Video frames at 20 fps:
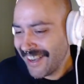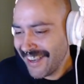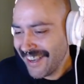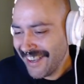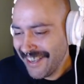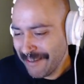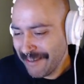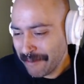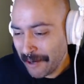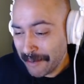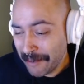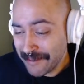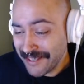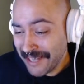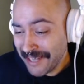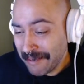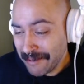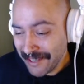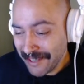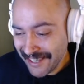perhaps
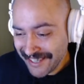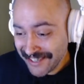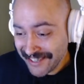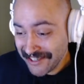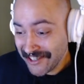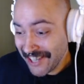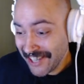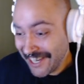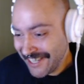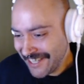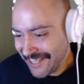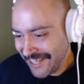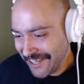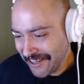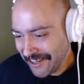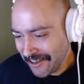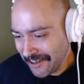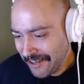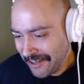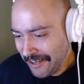nebulous or changing,
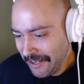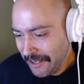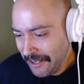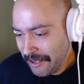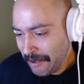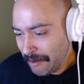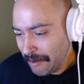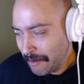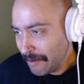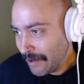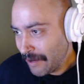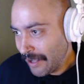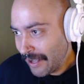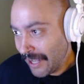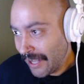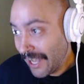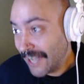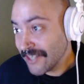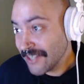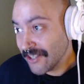or
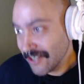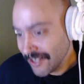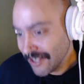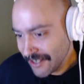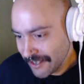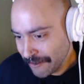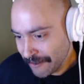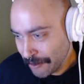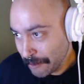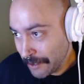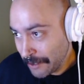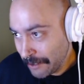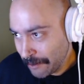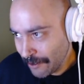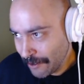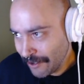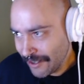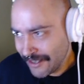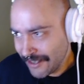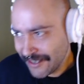hazardous for people.
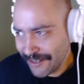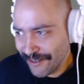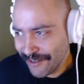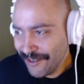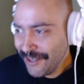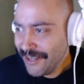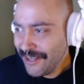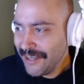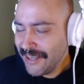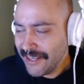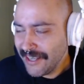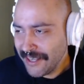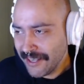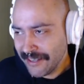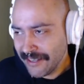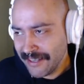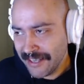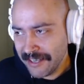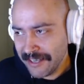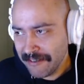And so you can
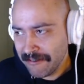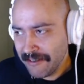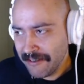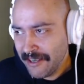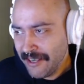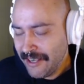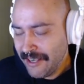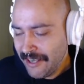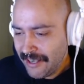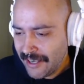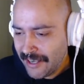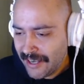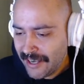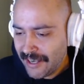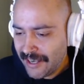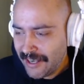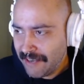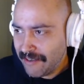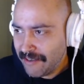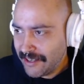think of
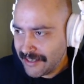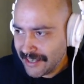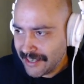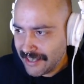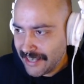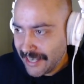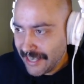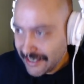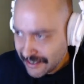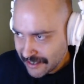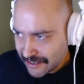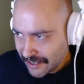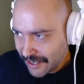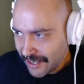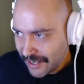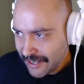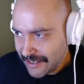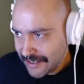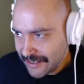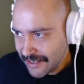events like
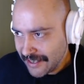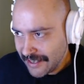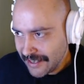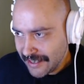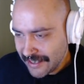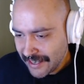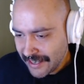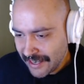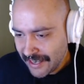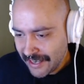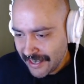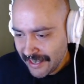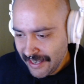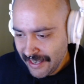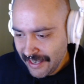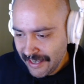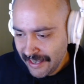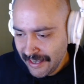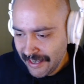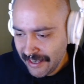landslides and
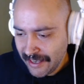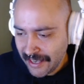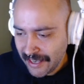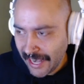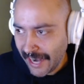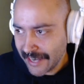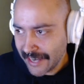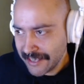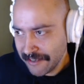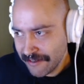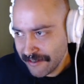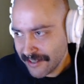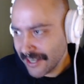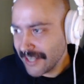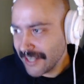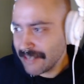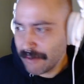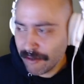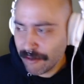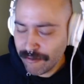active
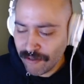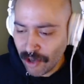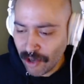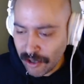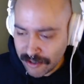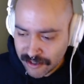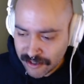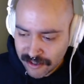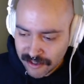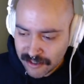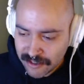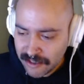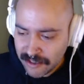seismic faults